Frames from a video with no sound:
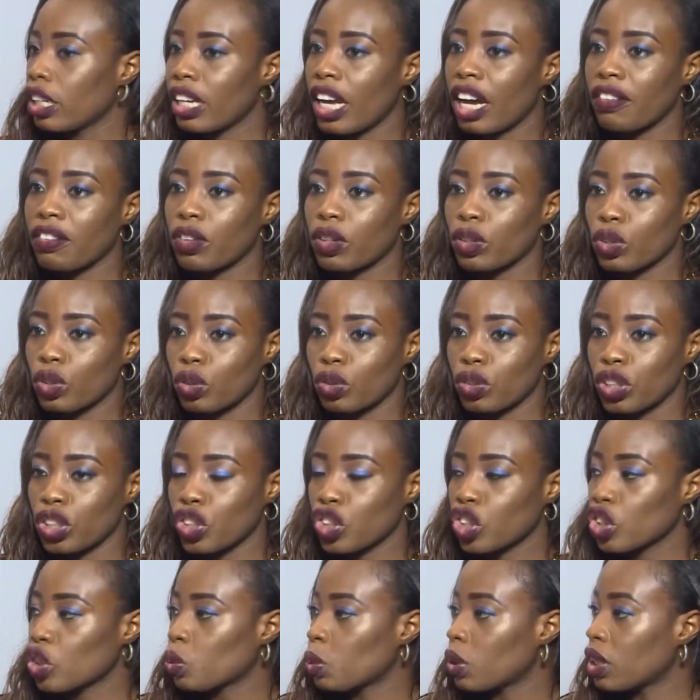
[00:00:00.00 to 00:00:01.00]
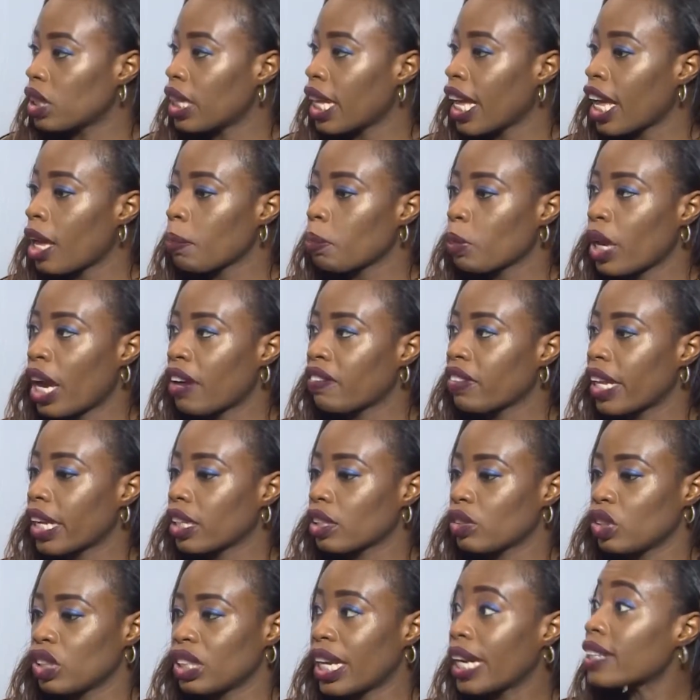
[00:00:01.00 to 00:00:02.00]
You have consultations with them. You have
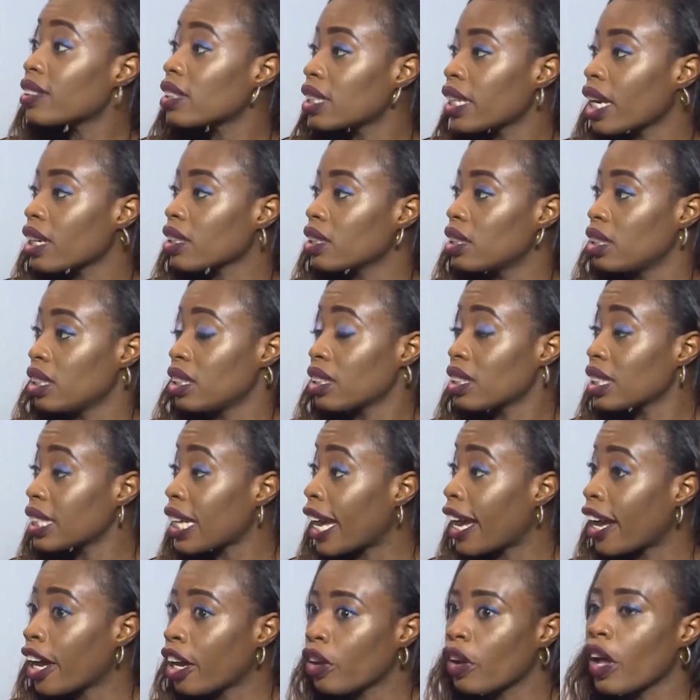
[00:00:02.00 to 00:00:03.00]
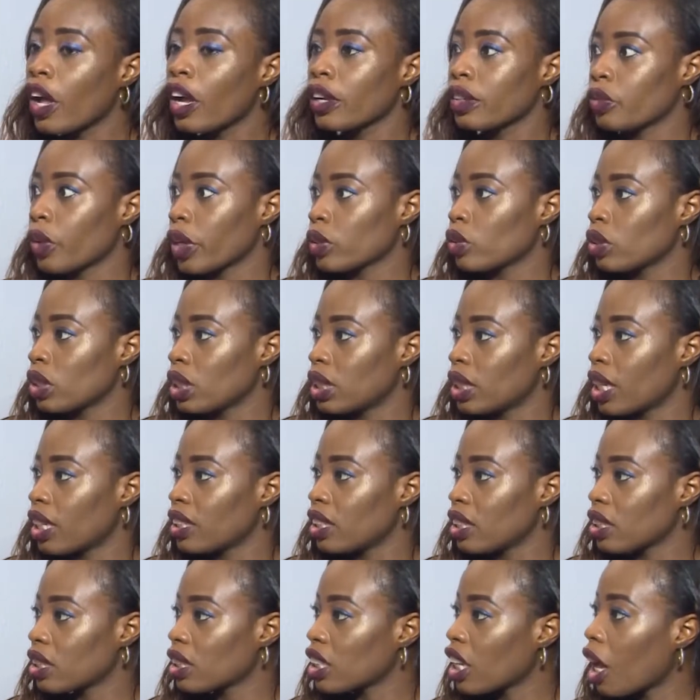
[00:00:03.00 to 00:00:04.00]
you dissect their style, try to
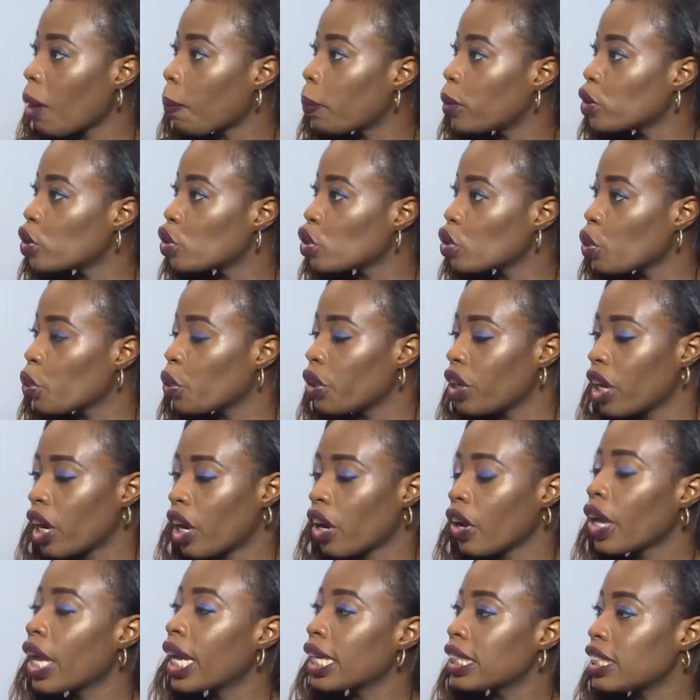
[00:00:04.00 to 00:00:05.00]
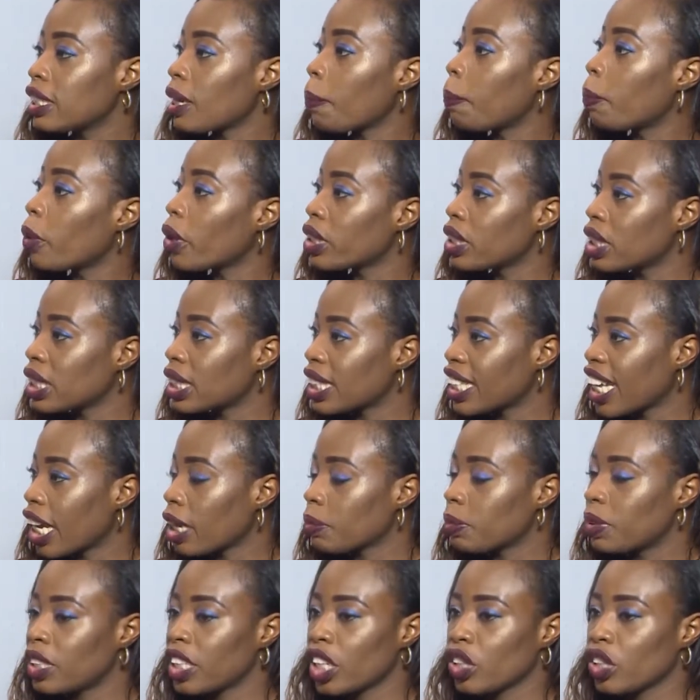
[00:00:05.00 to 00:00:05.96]
understand their style persona, their body types.